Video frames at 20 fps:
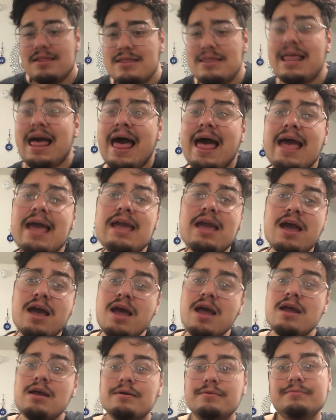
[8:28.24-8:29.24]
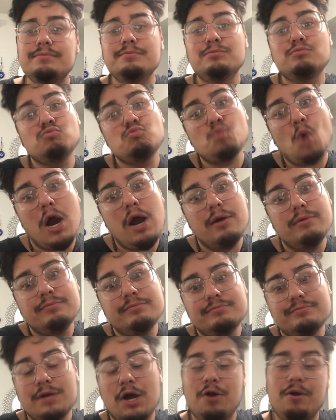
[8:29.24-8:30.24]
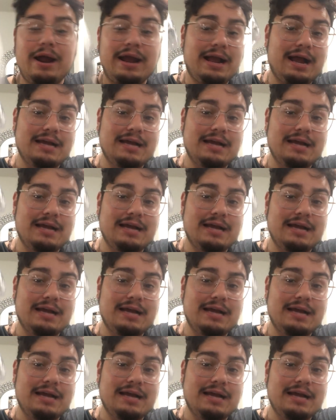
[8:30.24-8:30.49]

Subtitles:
liar. All right,